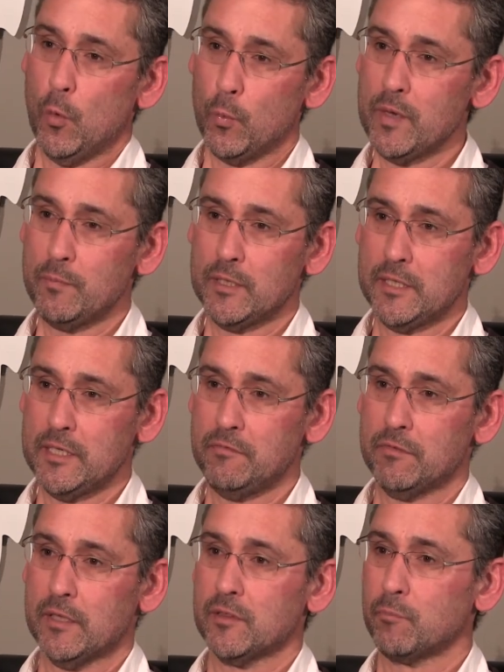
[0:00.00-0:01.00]
we
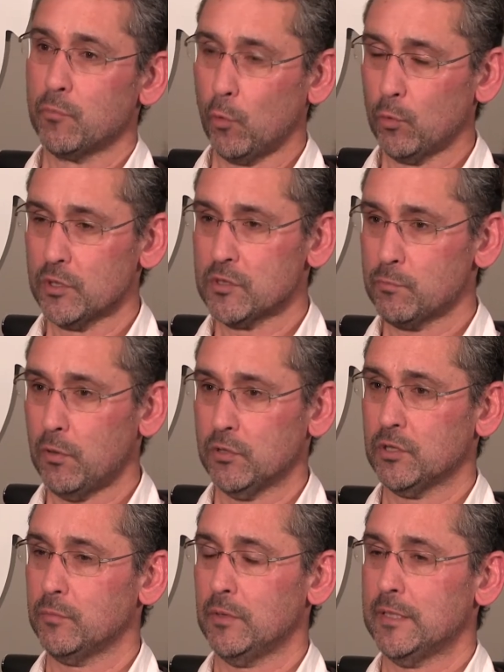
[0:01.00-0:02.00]
believe that the broadest
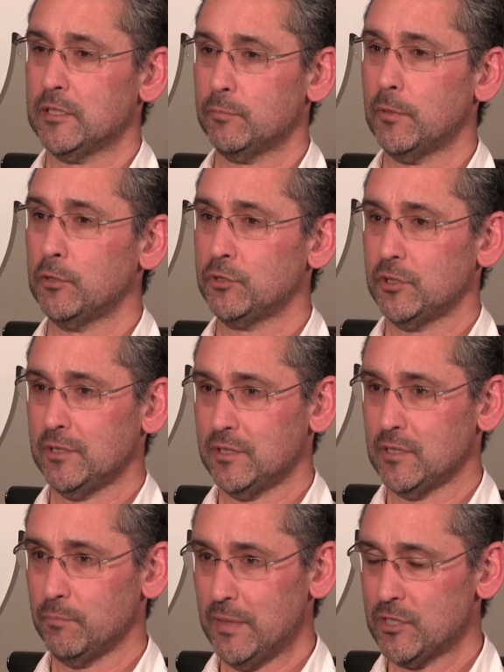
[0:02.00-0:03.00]
possible exposure is
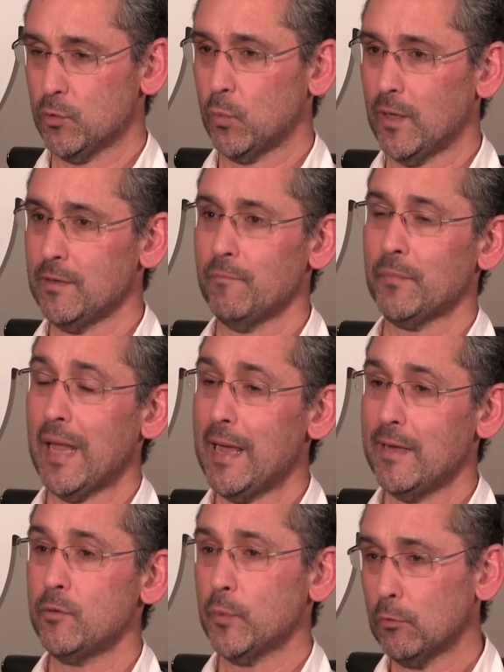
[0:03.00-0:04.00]
the best one.
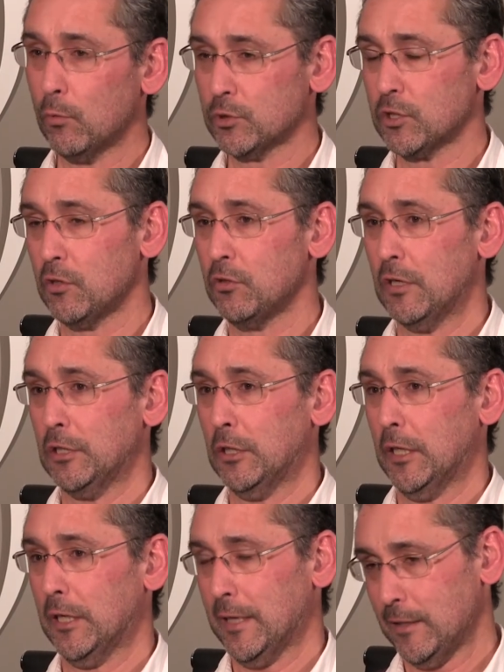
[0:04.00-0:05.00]
And we also
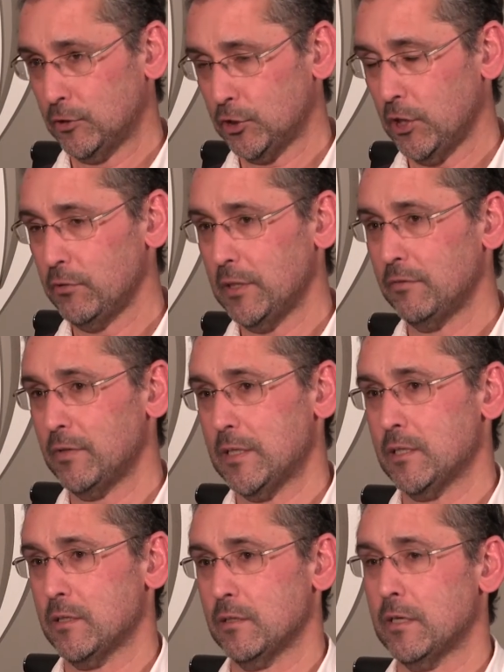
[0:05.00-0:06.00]
can show
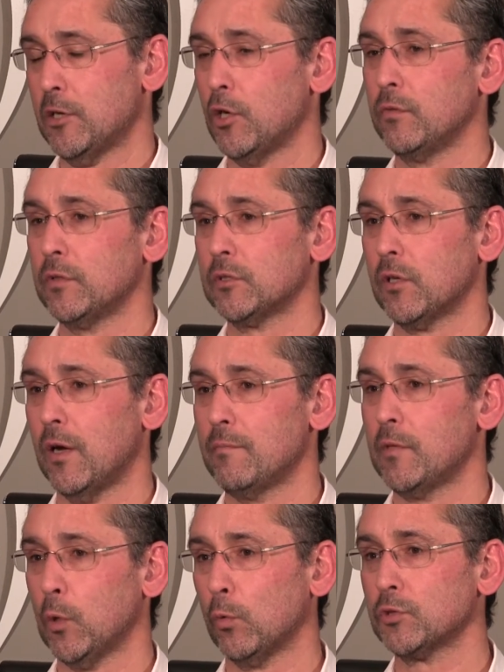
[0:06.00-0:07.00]
investors that over time,
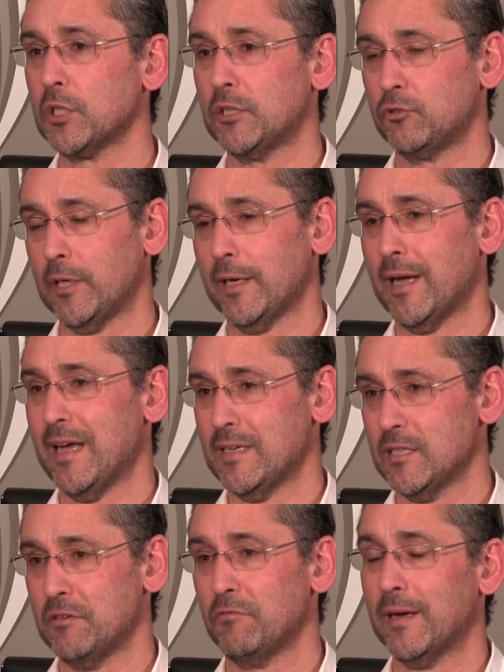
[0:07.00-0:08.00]
the All Share Tracker
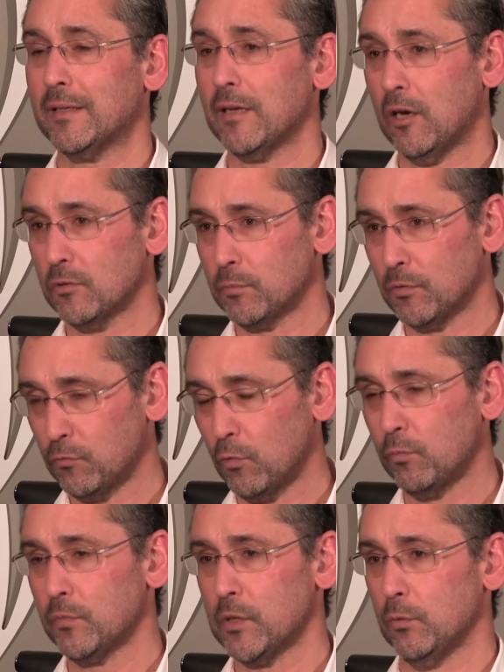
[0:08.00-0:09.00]
has in fact
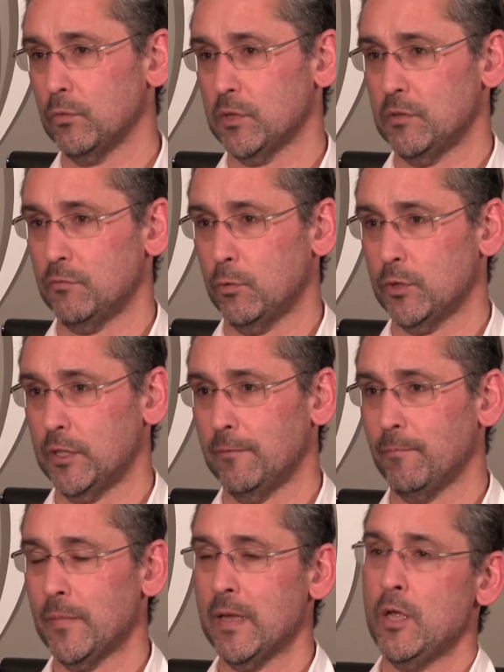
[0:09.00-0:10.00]
outperformed the All Z40.
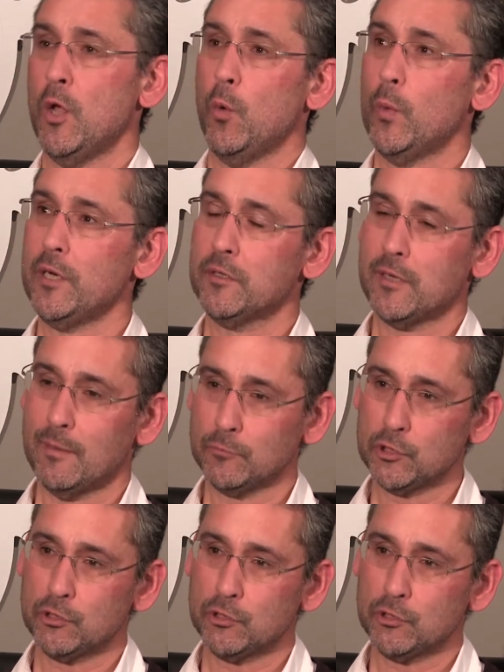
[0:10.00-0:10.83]
When it comes